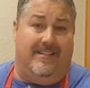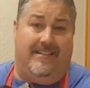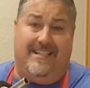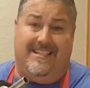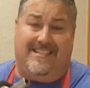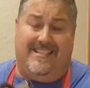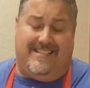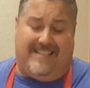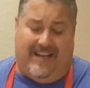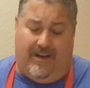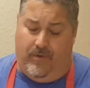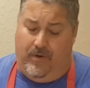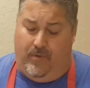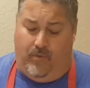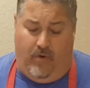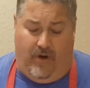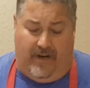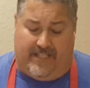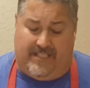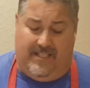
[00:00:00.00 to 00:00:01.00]
This is how it
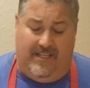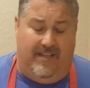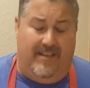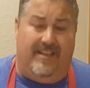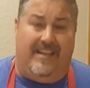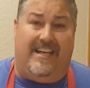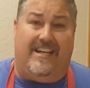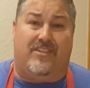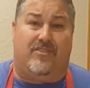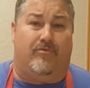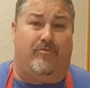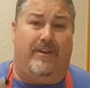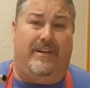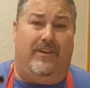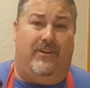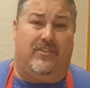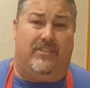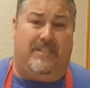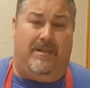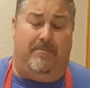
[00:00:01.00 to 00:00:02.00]
works. It's
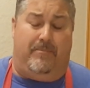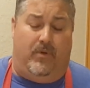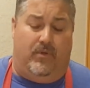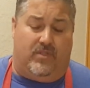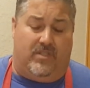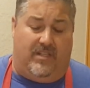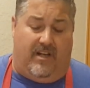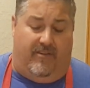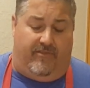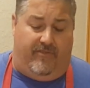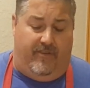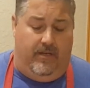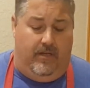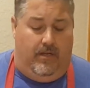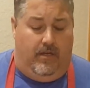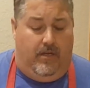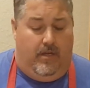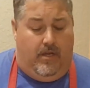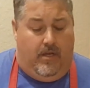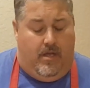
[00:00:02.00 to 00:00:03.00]
real simple stuff.
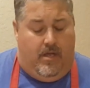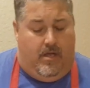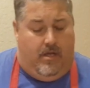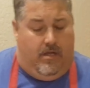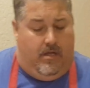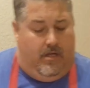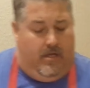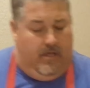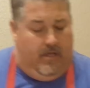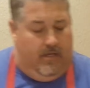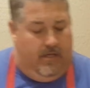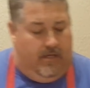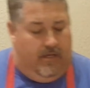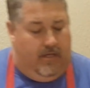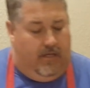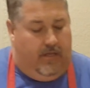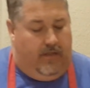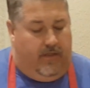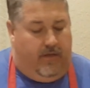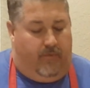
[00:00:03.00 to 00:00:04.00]

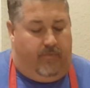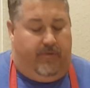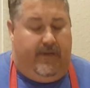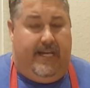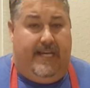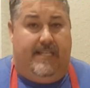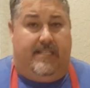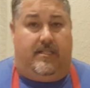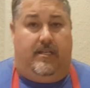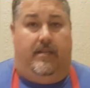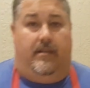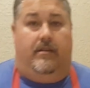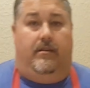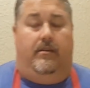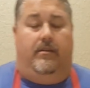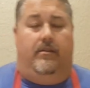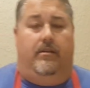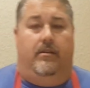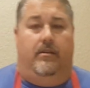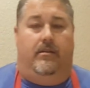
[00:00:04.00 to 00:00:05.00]
The reason
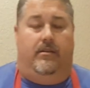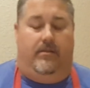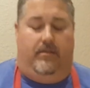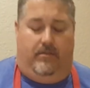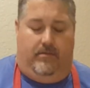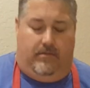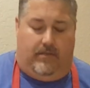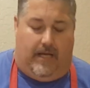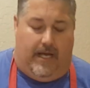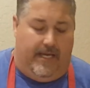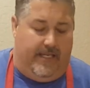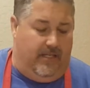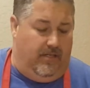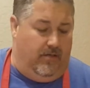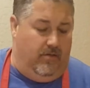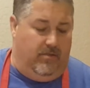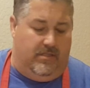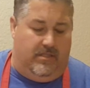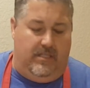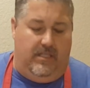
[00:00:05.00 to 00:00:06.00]
I
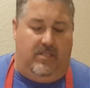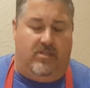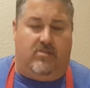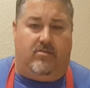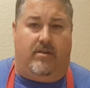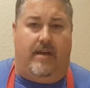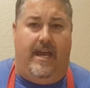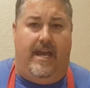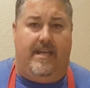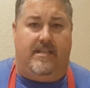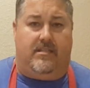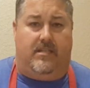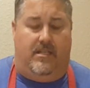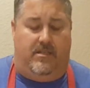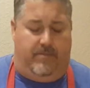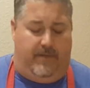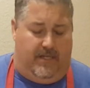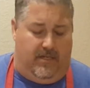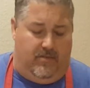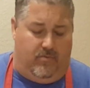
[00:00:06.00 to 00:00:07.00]
use these trays is
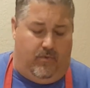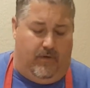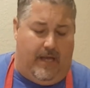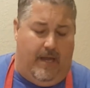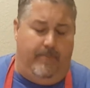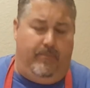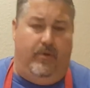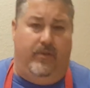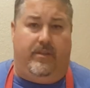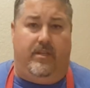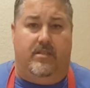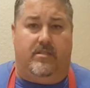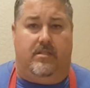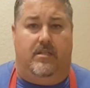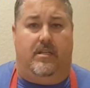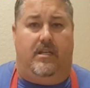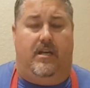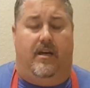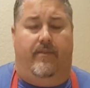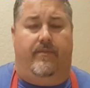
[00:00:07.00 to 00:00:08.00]
because when I put this in
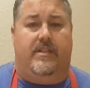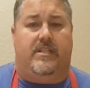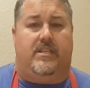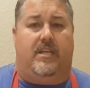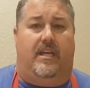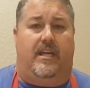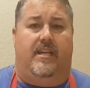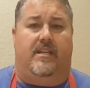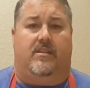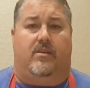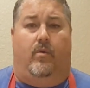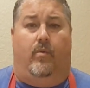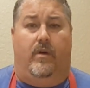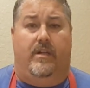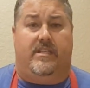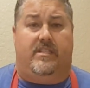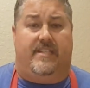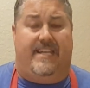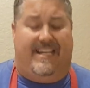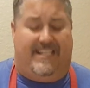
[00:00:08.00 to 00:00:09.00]
the oven to get it to
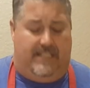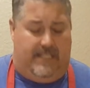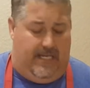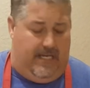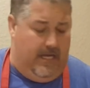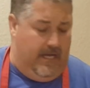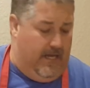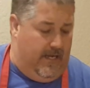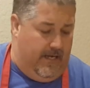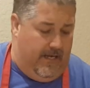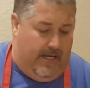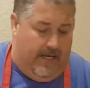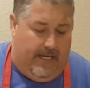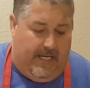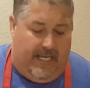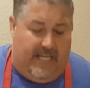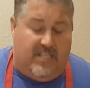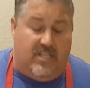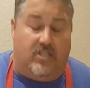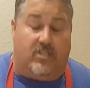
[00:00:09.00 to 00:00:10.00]
160,
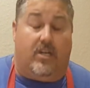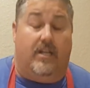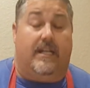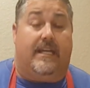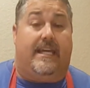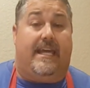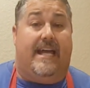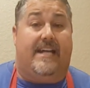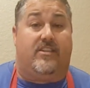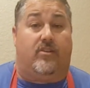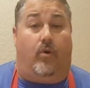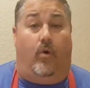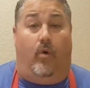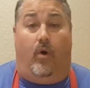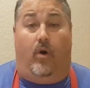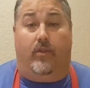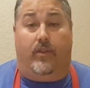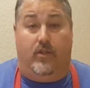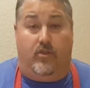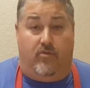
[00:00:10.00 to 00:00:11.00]
is it's gonna catch
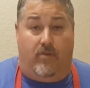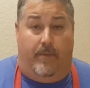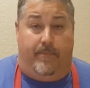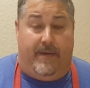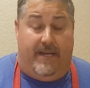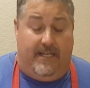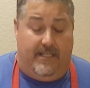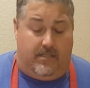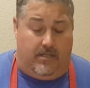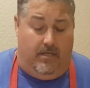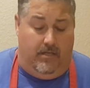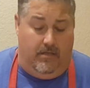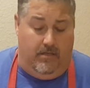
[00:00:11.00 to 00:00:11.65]
all the drippings.